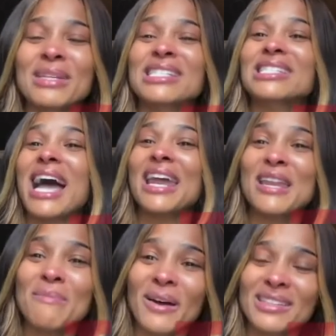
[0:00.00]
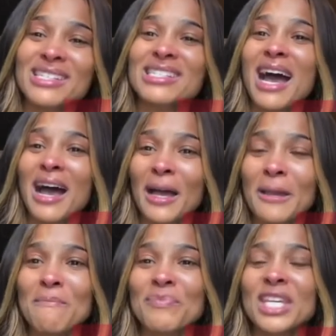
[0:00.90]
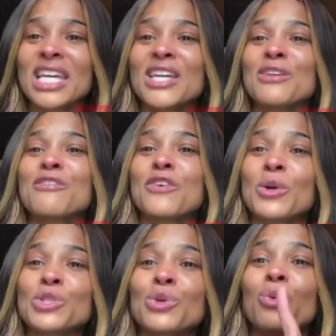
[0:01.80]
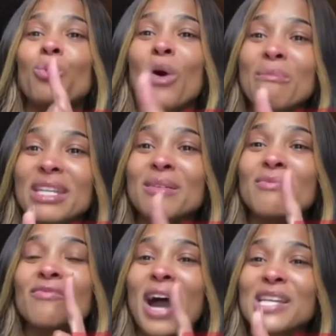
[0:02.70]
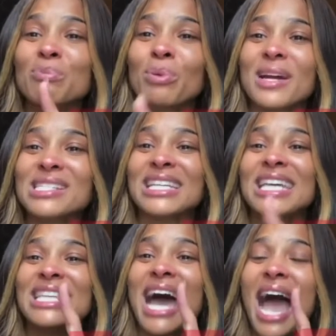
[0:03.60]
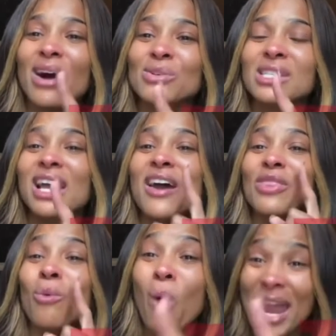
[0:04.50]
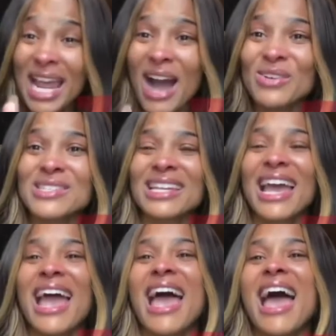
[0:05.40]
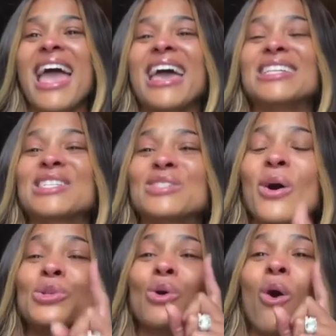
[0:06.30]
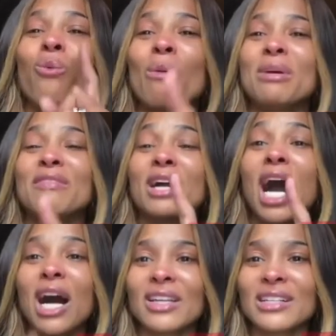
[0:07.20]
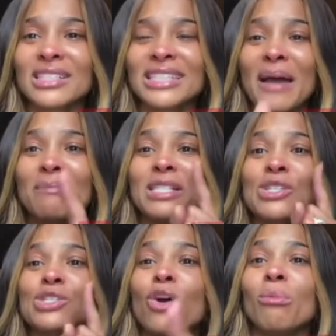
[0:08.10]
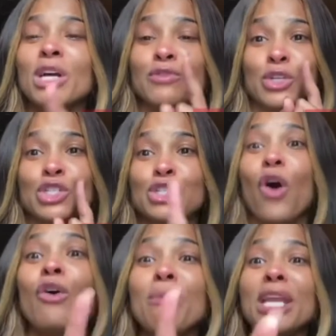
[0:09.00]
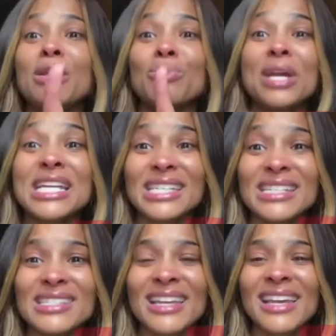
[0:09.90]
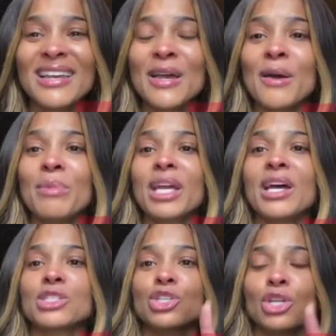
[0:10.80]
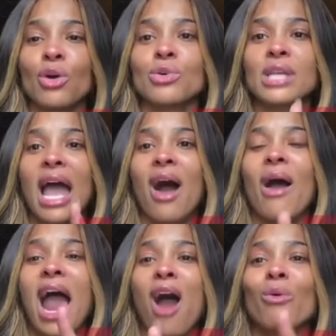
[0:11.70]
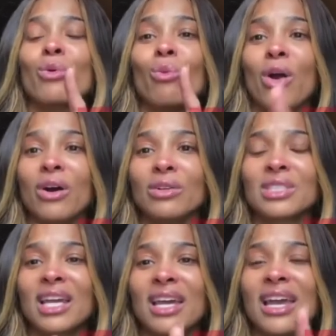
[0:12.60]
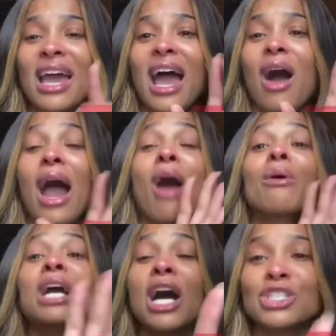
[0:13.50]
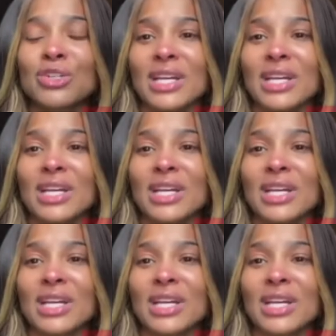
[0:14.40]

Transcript: It says, like as an arrow which is shot of a mighty archer, returneth not backward. Right, think about a person who's shooting a bow and arrow. They shoot that arrow, it ain't gonna turn into a boomerang and the arrow ain't gonna come right back. No, it's gonna go hit its target, right?